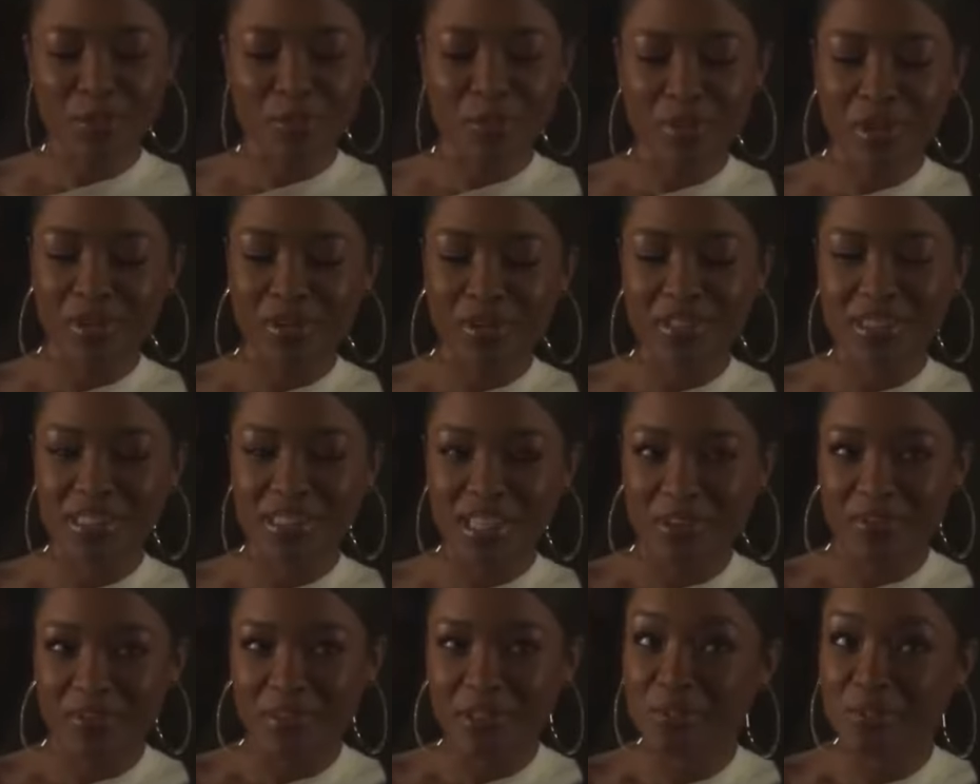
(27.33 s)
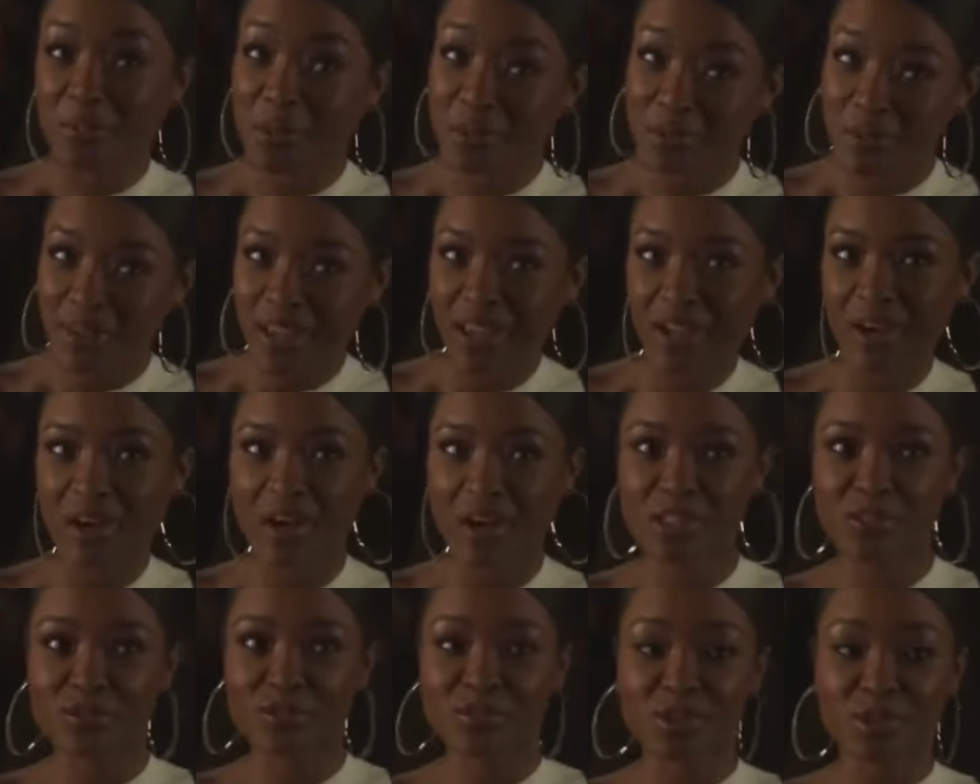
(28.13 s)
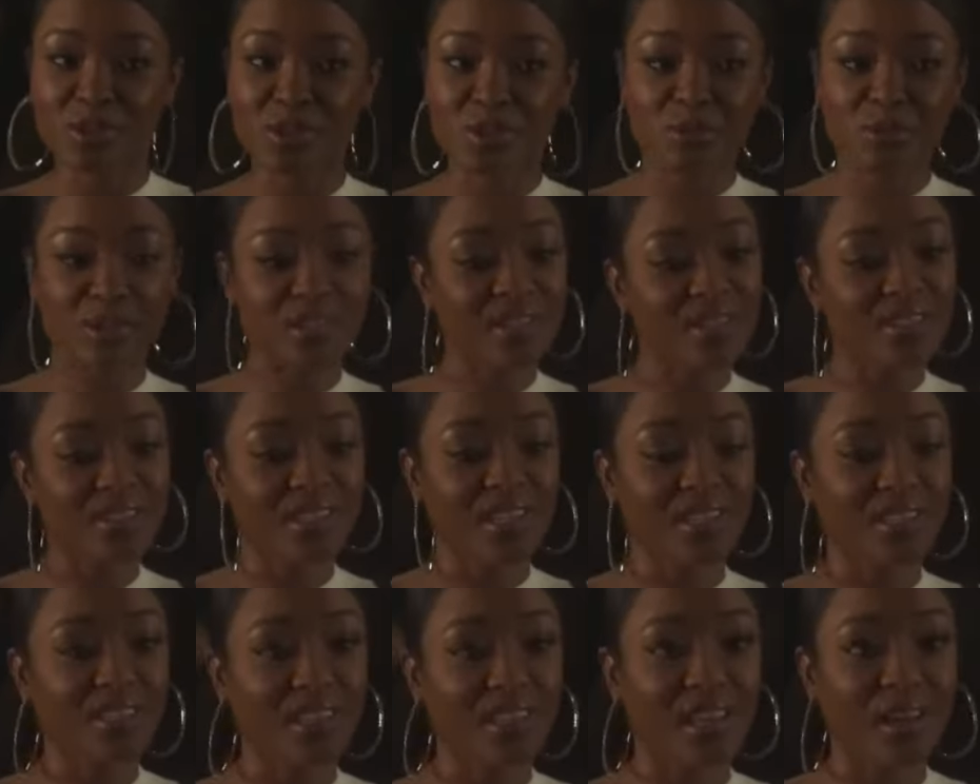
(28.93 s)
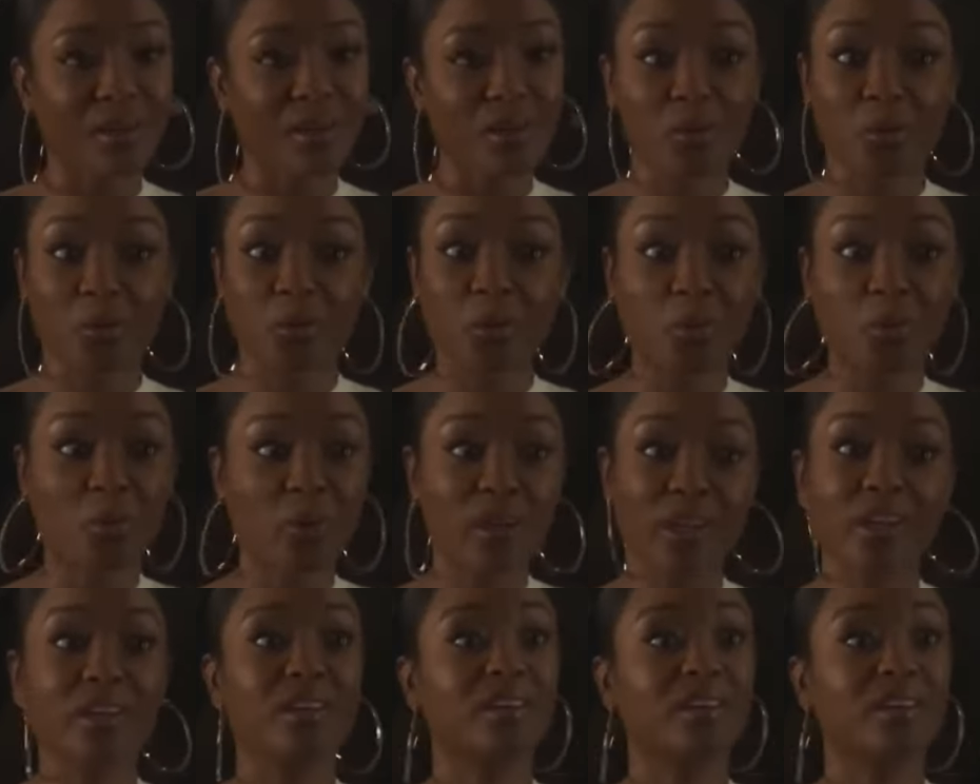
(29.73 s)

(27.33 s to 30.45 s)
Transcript: Ramirez gave us PBA cards for situations like that. We